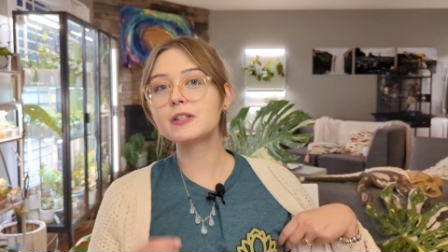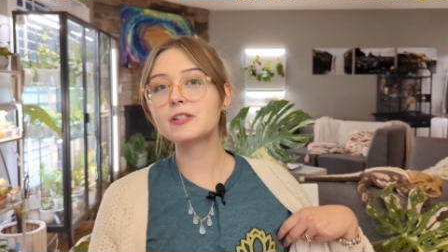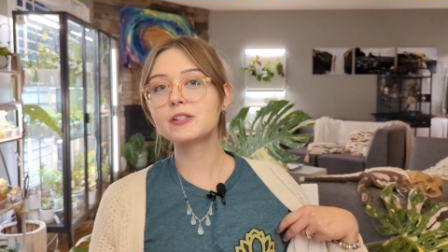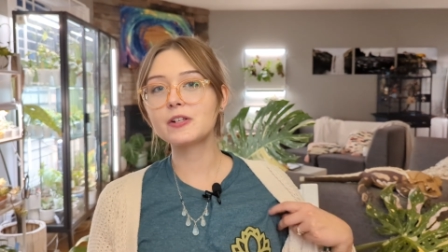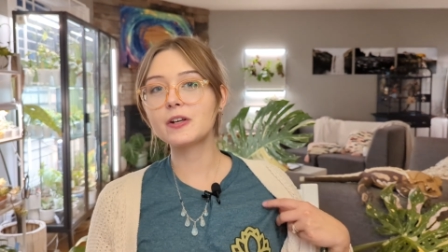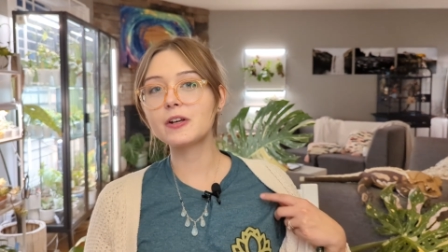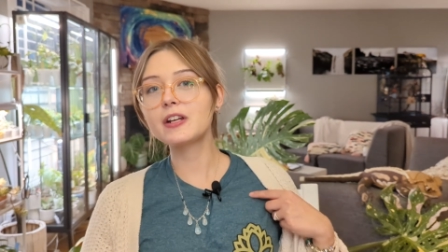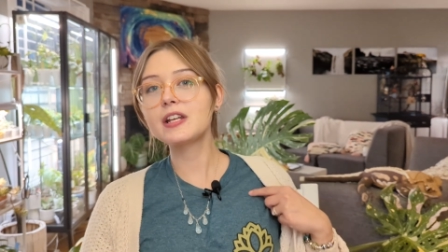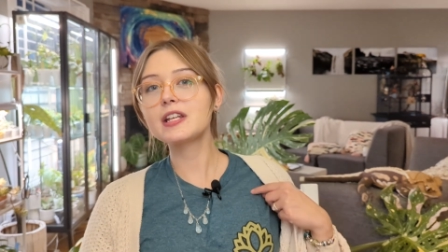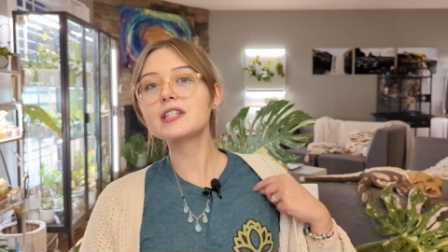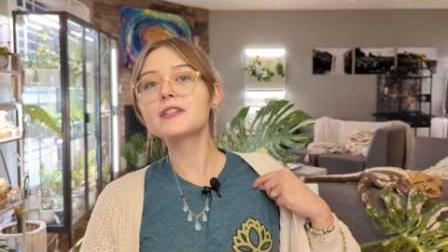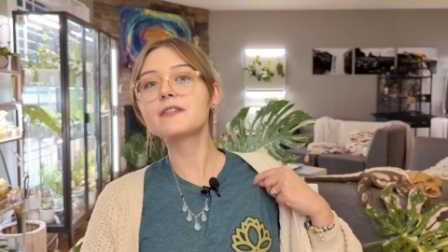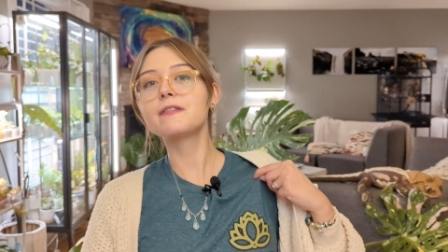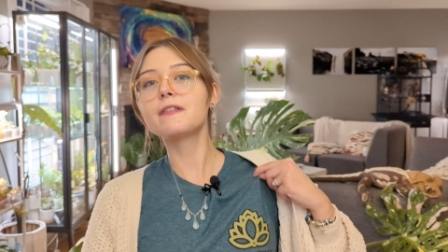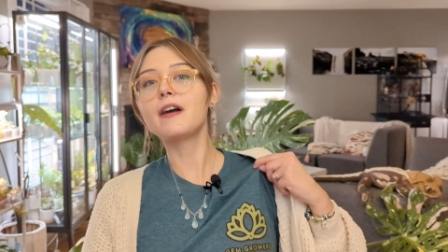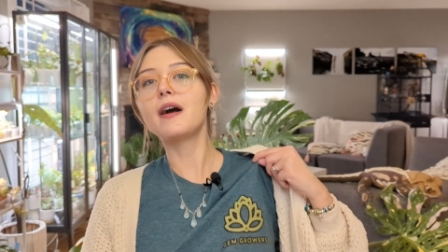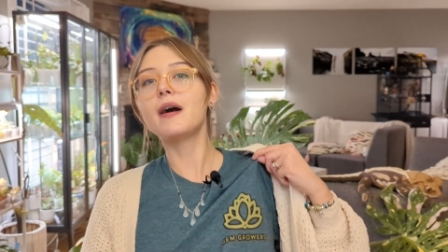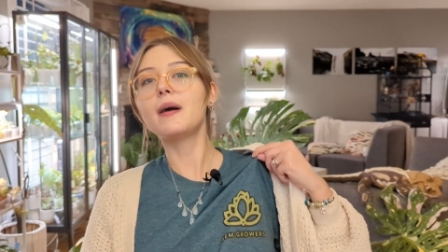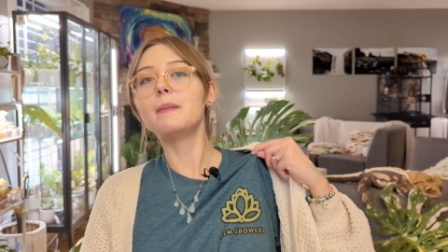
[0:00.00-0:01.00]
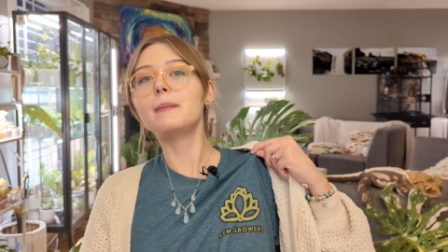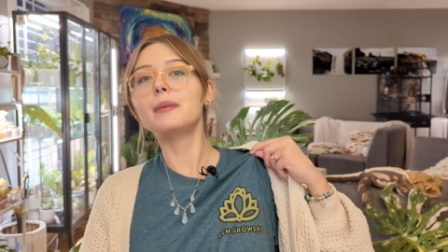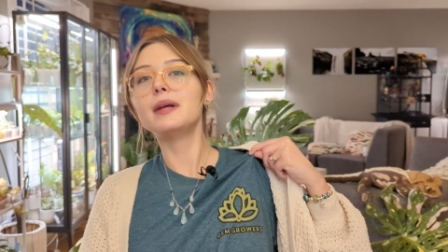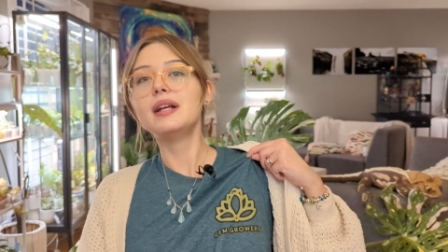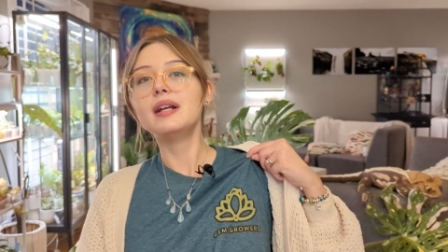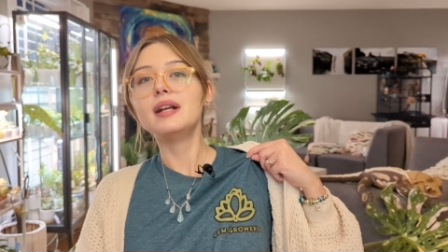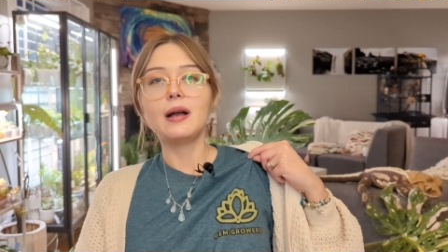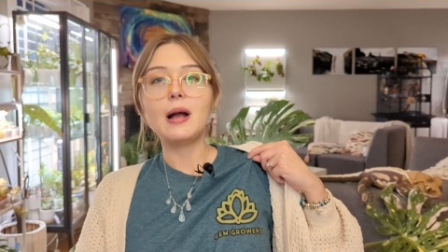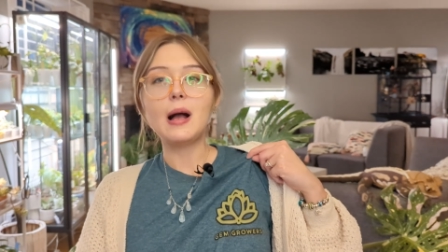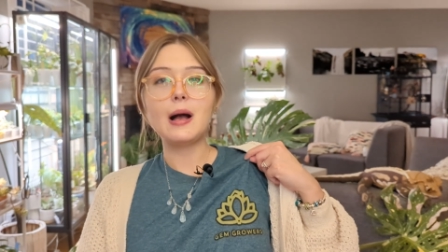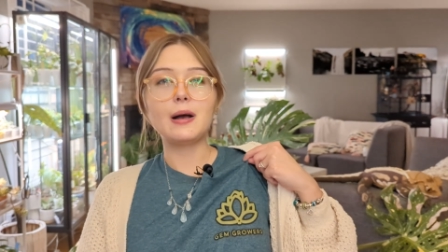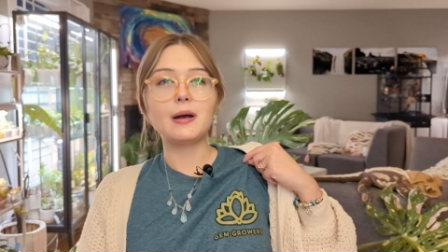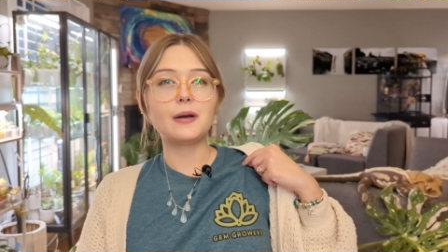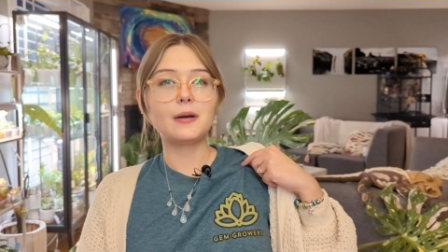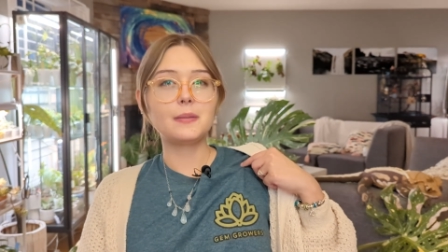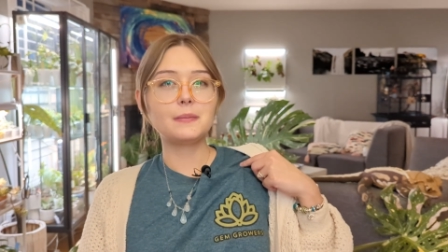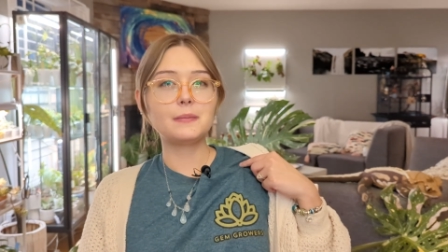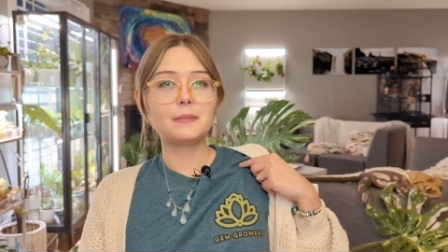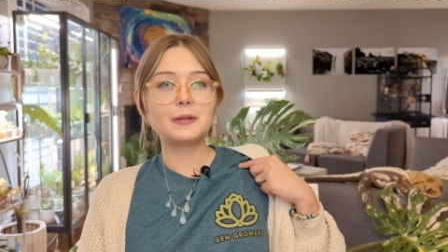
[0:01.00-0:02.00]
This shirt is from
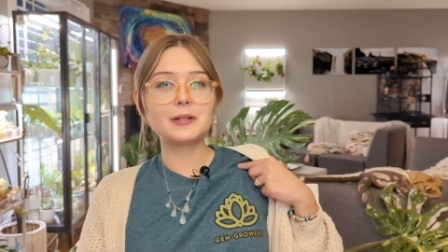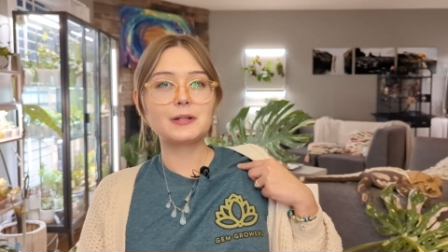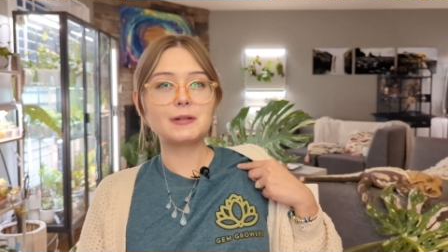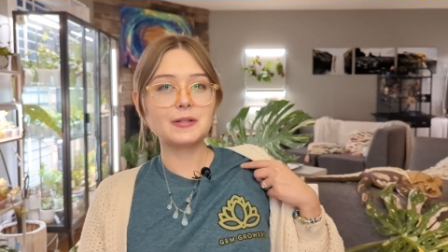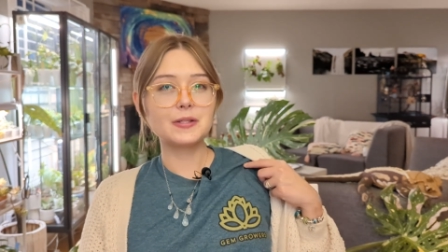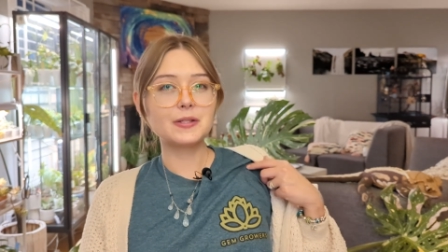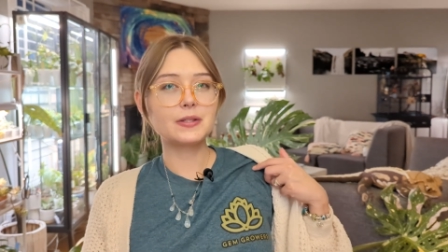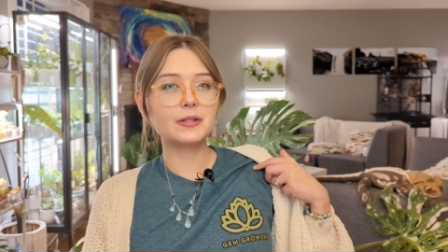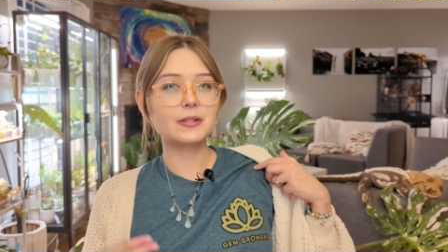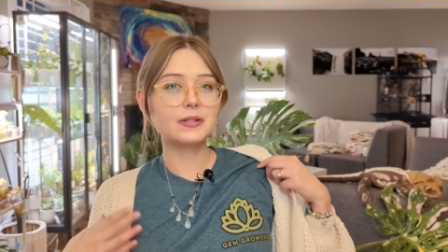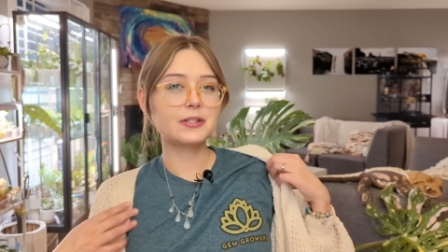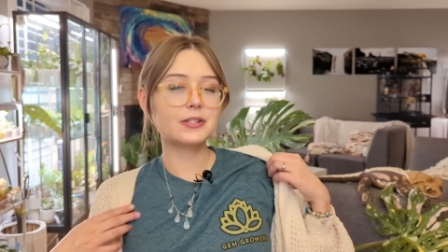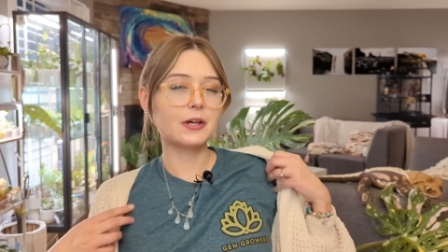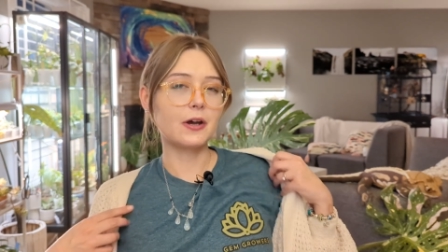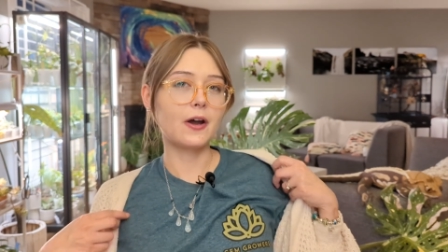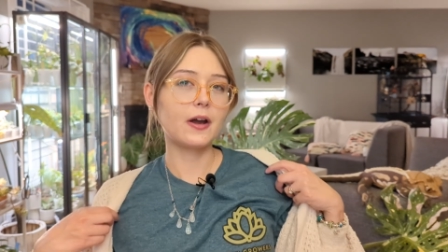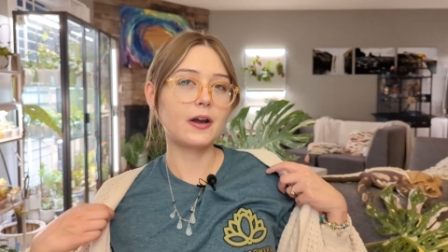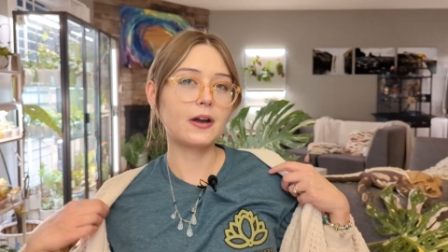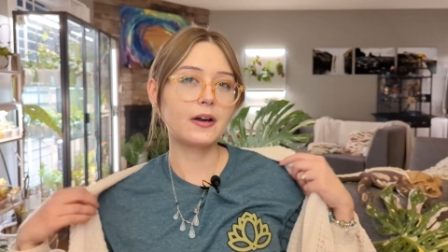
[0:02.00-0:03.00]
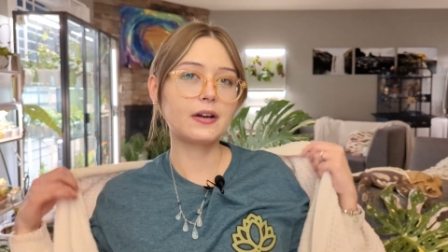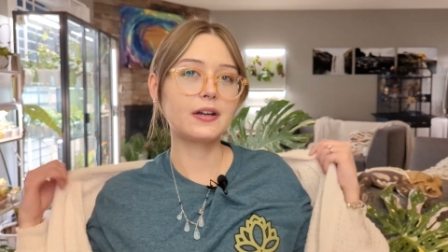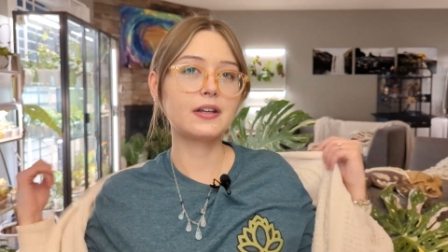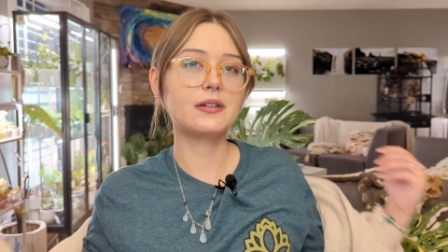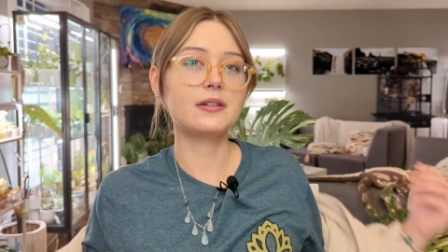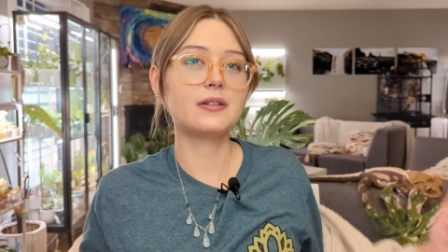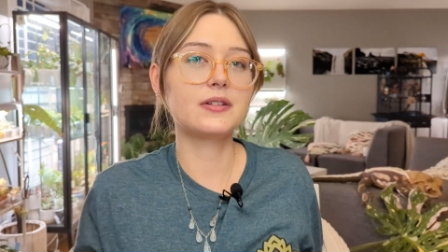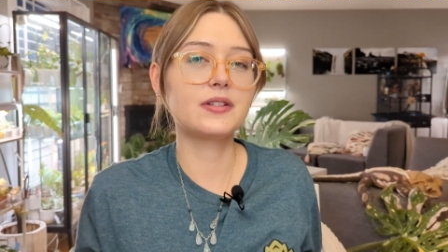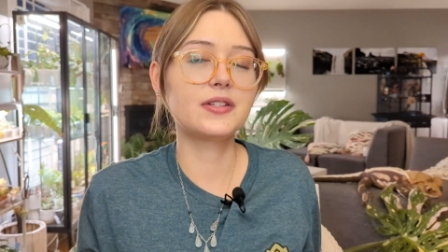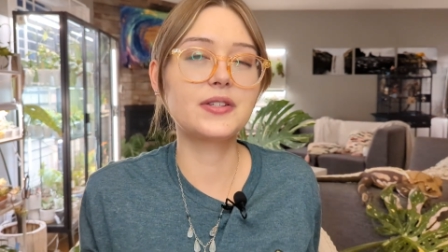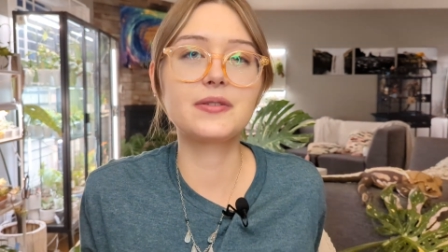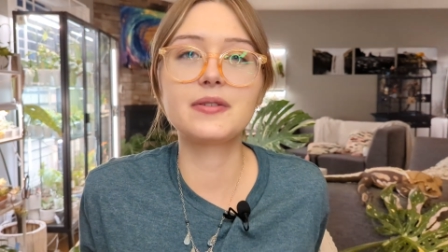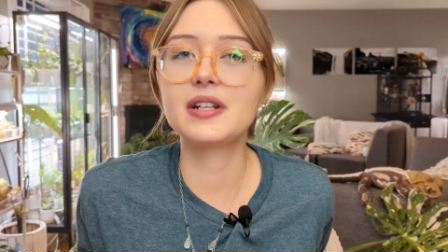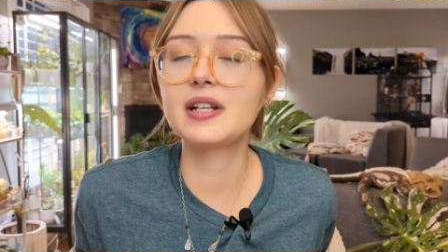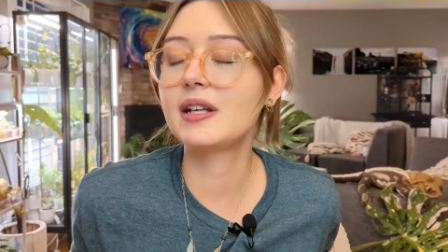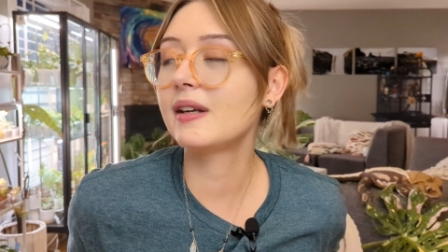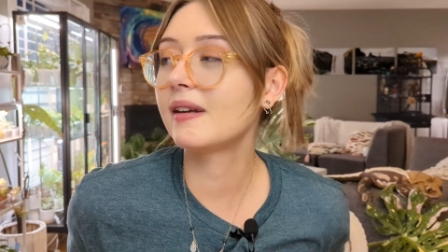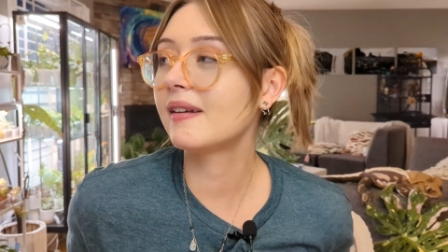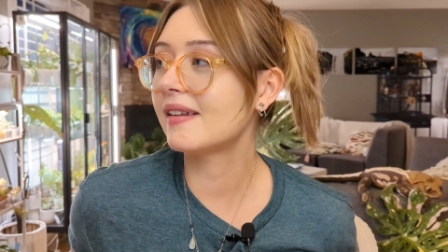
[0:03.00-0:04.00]
um, Crystal Star
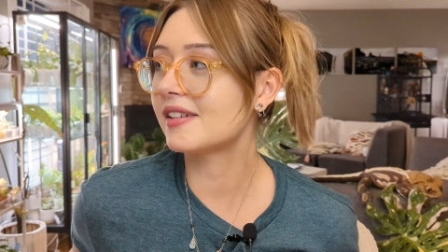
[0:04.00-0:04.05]
Nursery.